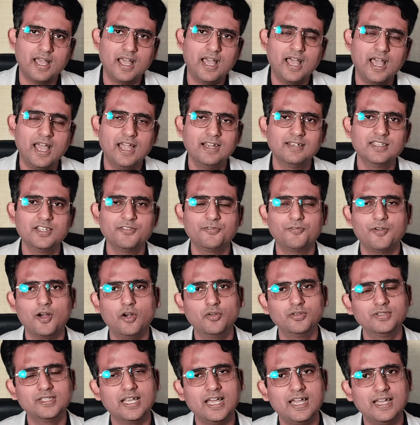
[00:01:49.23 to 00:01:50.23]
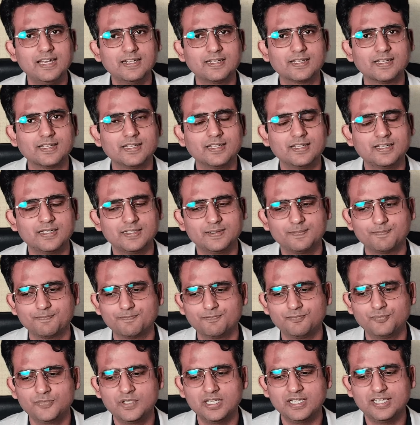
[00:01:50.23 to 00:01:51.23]
and they found that
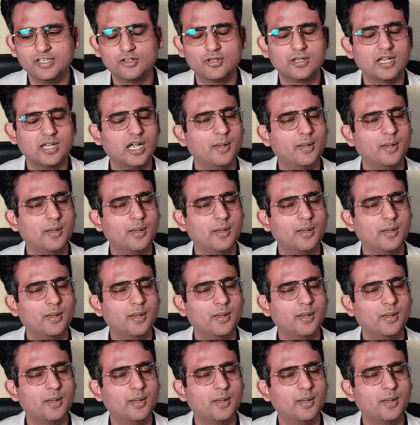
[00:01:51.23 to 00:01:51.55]
the